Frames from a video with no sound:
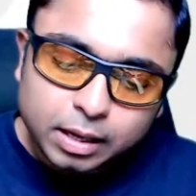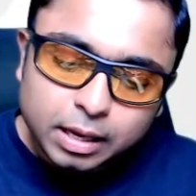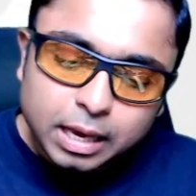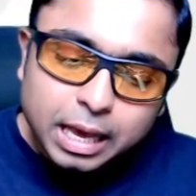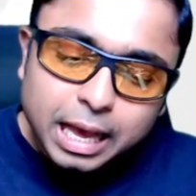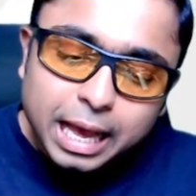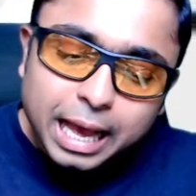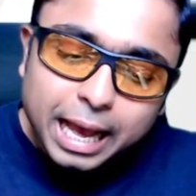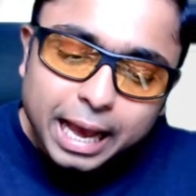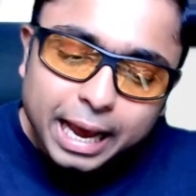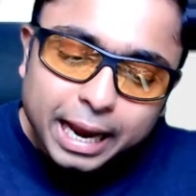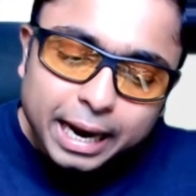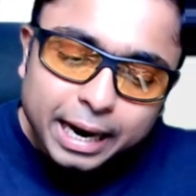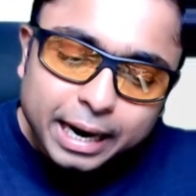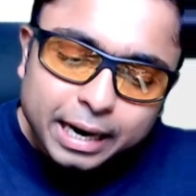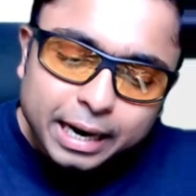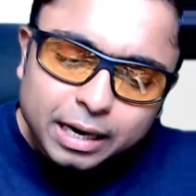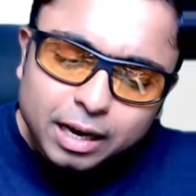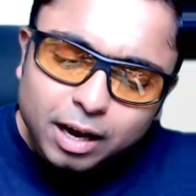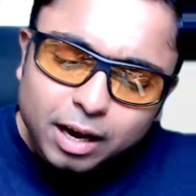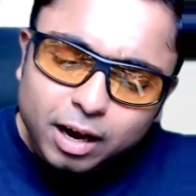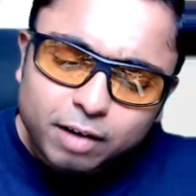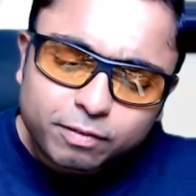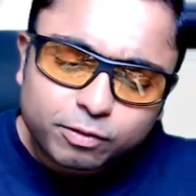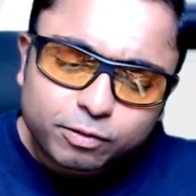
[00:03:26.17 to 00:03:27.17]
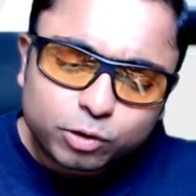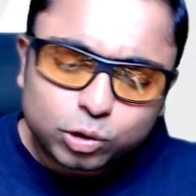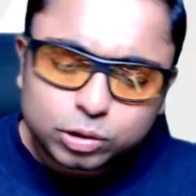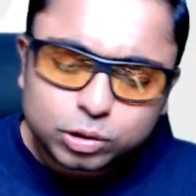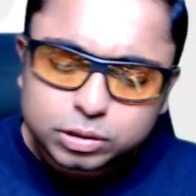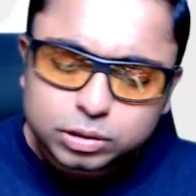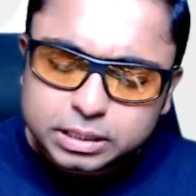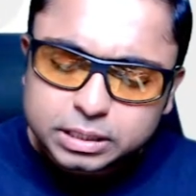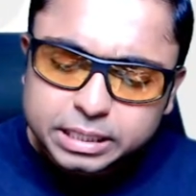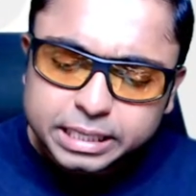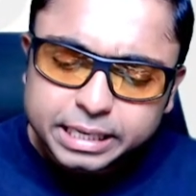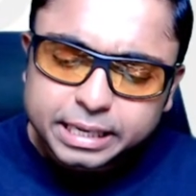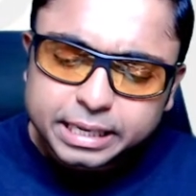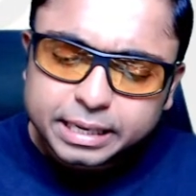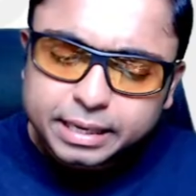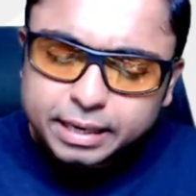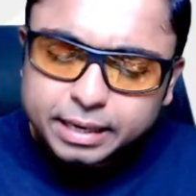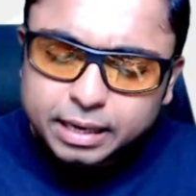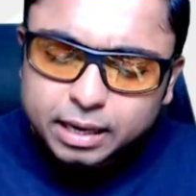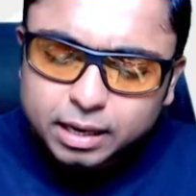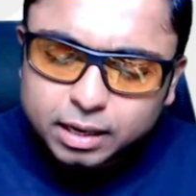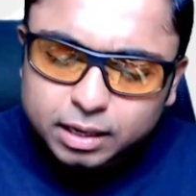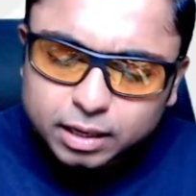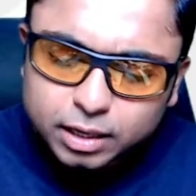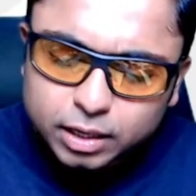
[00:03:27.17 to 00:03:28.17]
And of course,
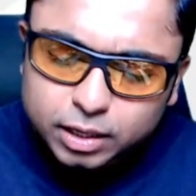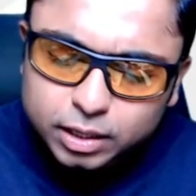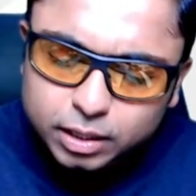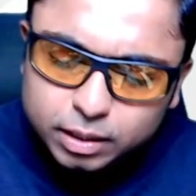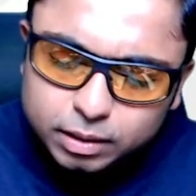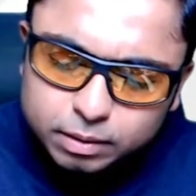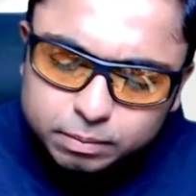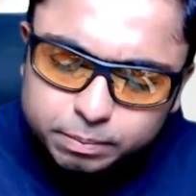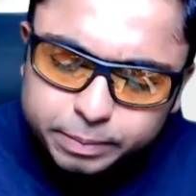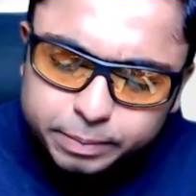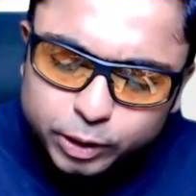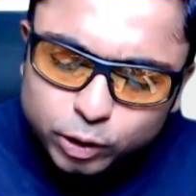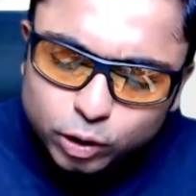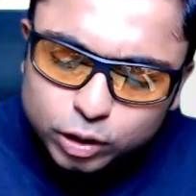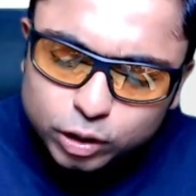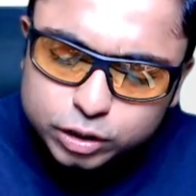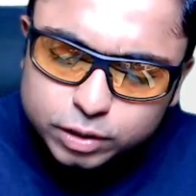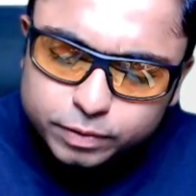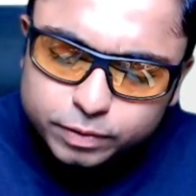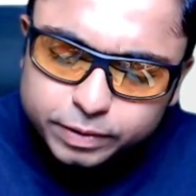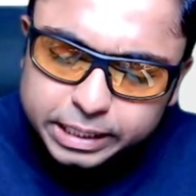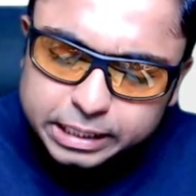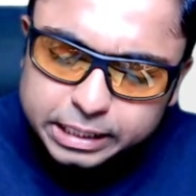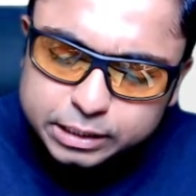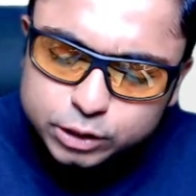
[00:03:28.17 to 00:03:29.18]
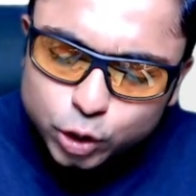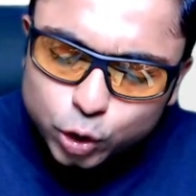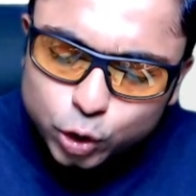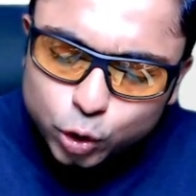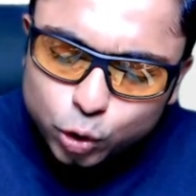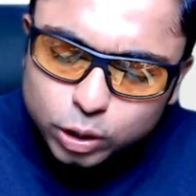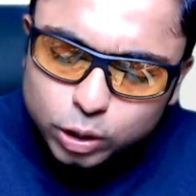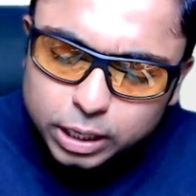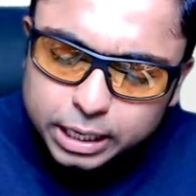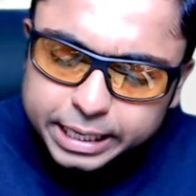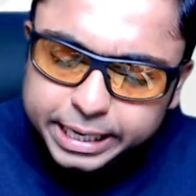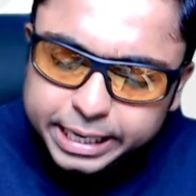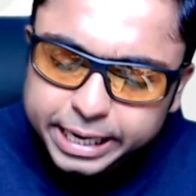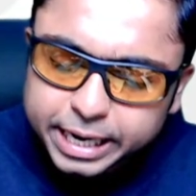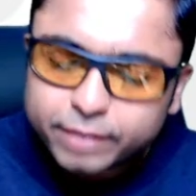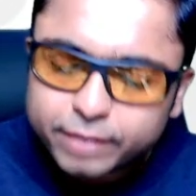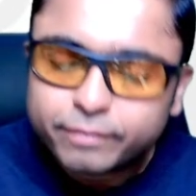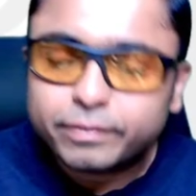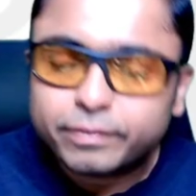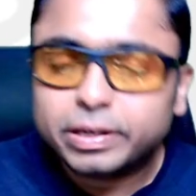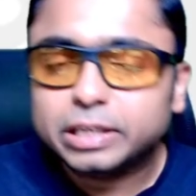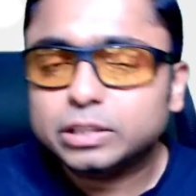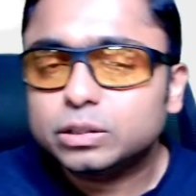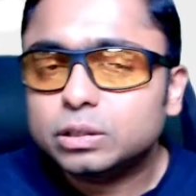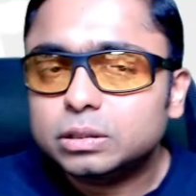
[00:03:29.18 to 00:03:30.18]
the because of it is locally
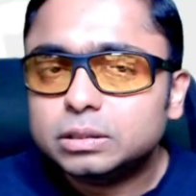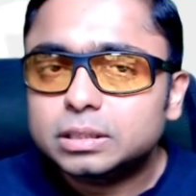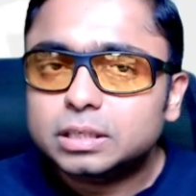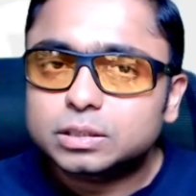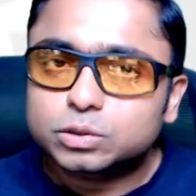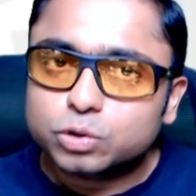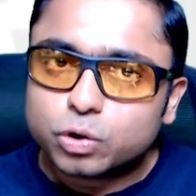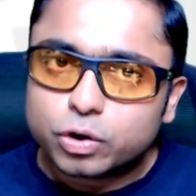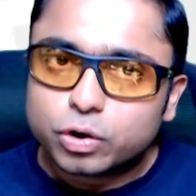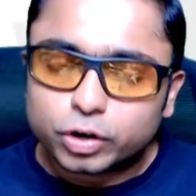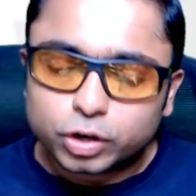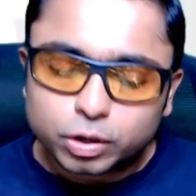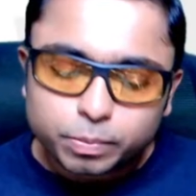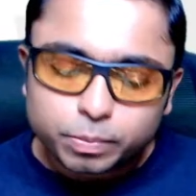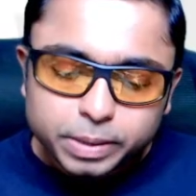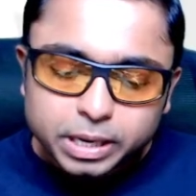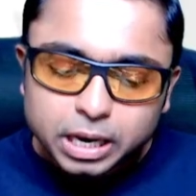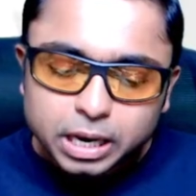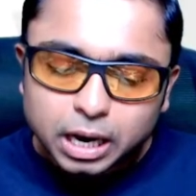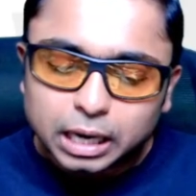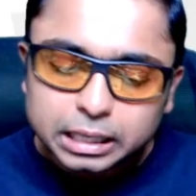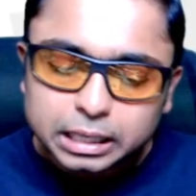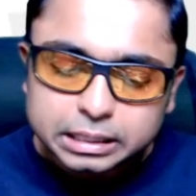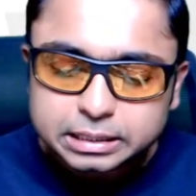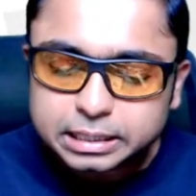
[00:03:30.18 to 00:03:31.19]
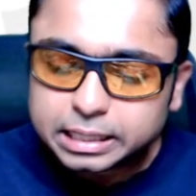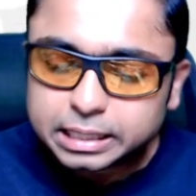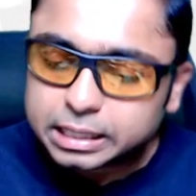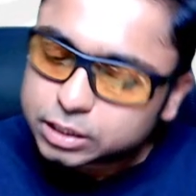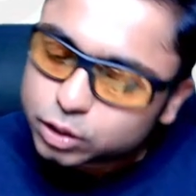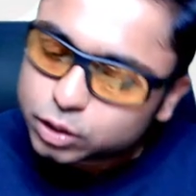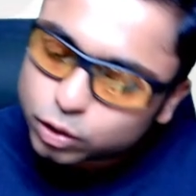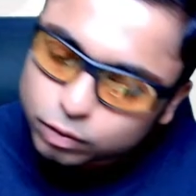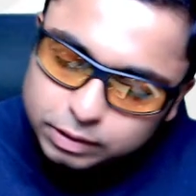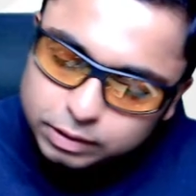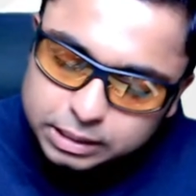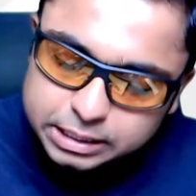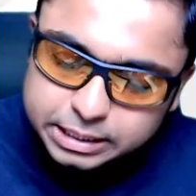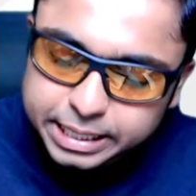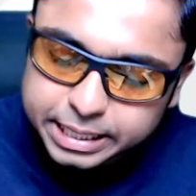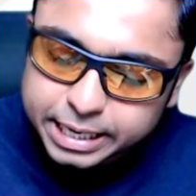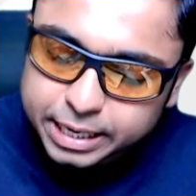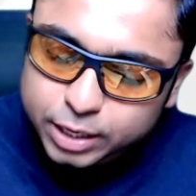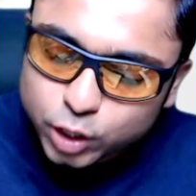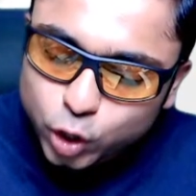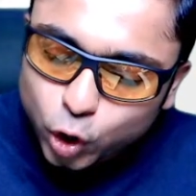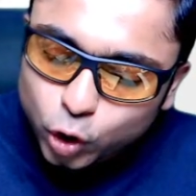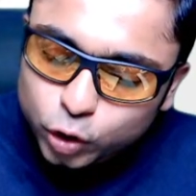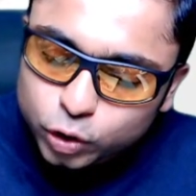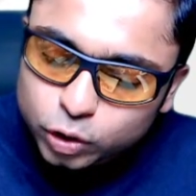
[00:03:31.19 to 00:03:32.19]
invasive, there's going to be ulceration of the skin.
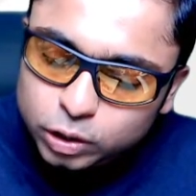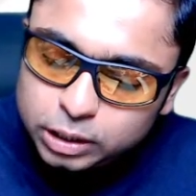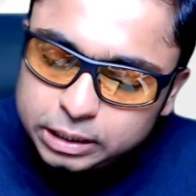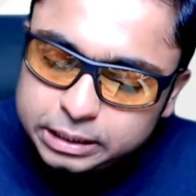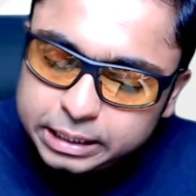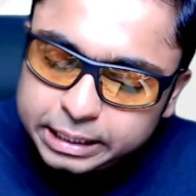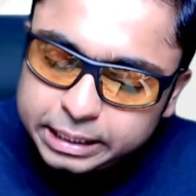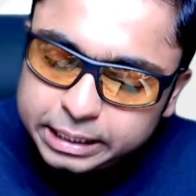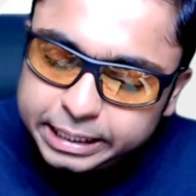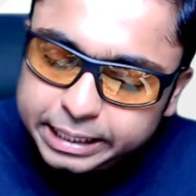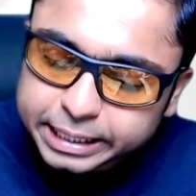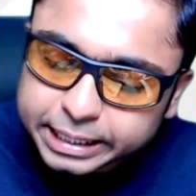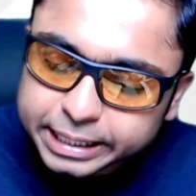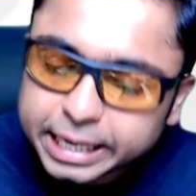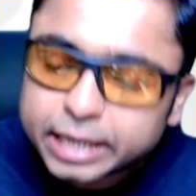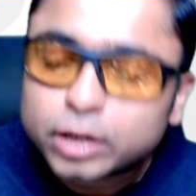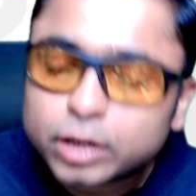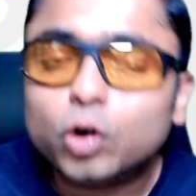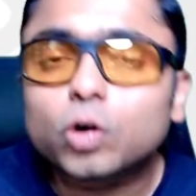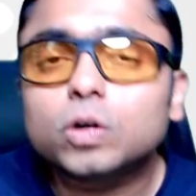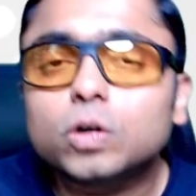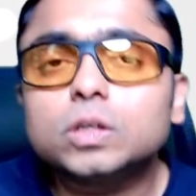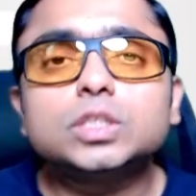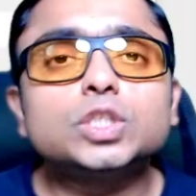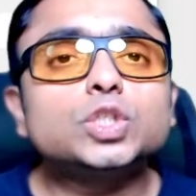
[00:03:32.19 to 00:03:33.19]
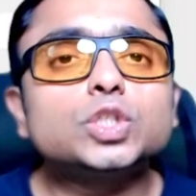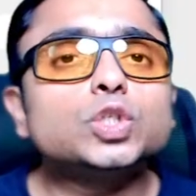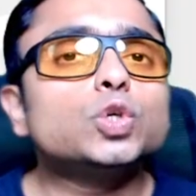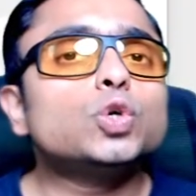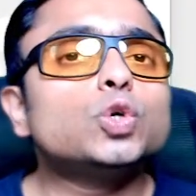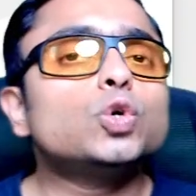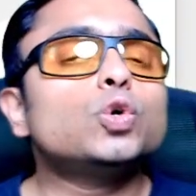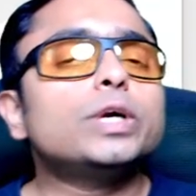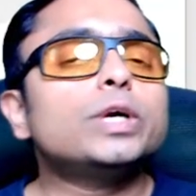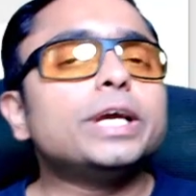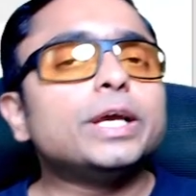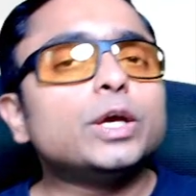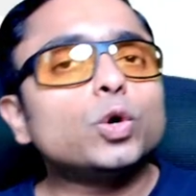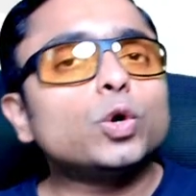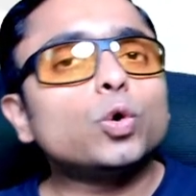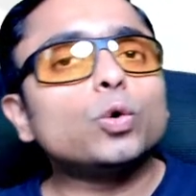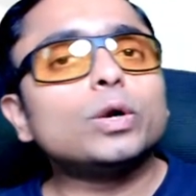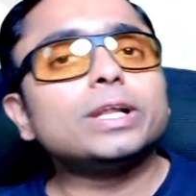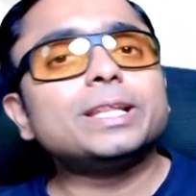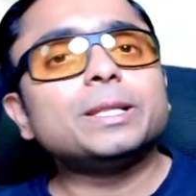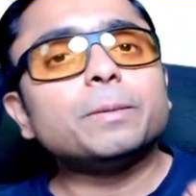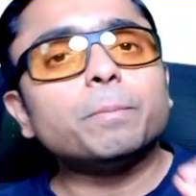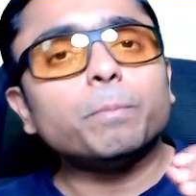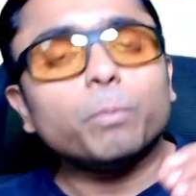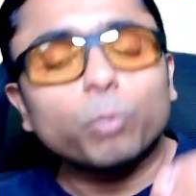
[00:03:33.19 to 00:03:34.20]
Not only that, it can also erode the
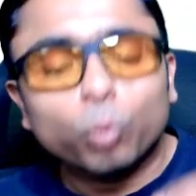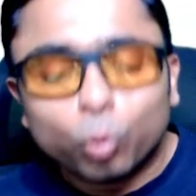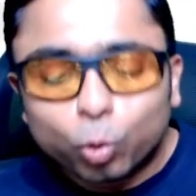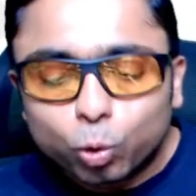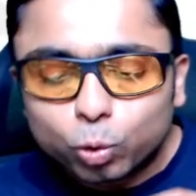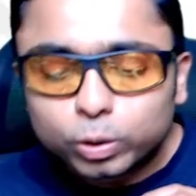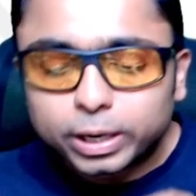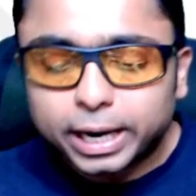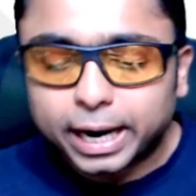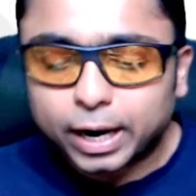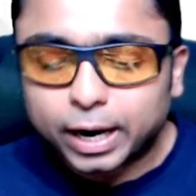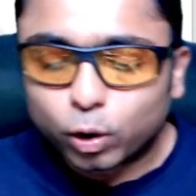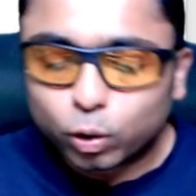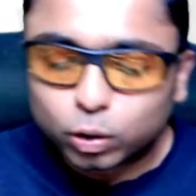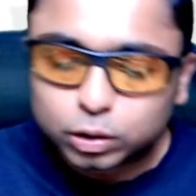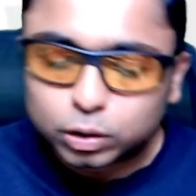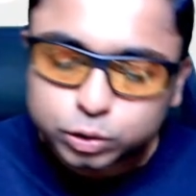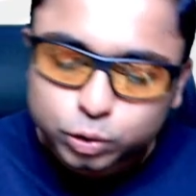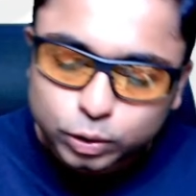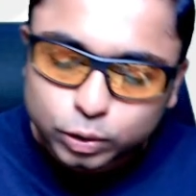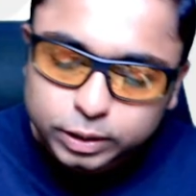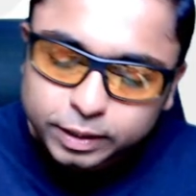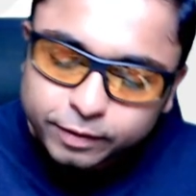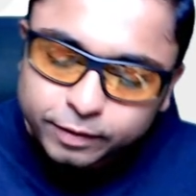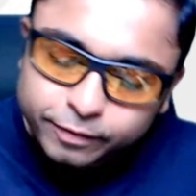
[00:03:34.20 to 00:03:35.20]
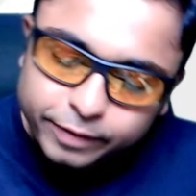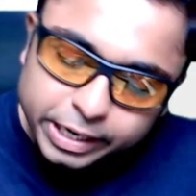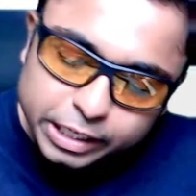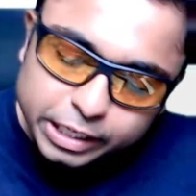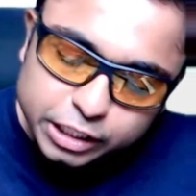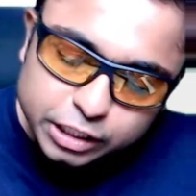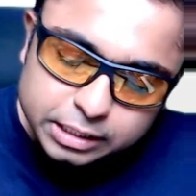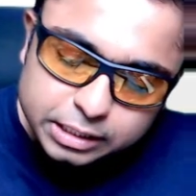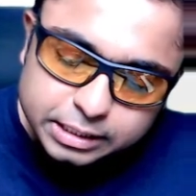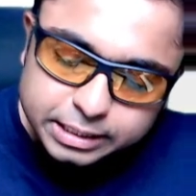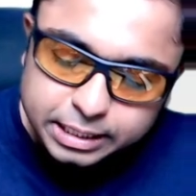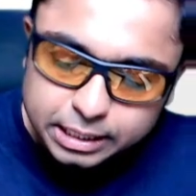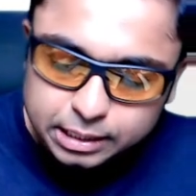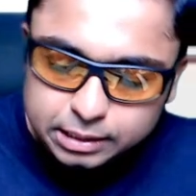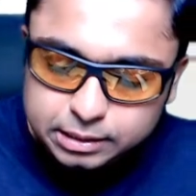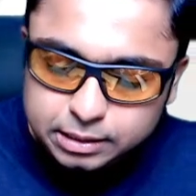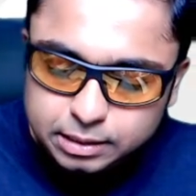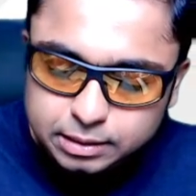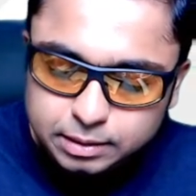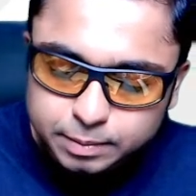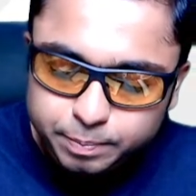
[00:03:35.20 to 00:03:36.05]
bone and also the facial senses.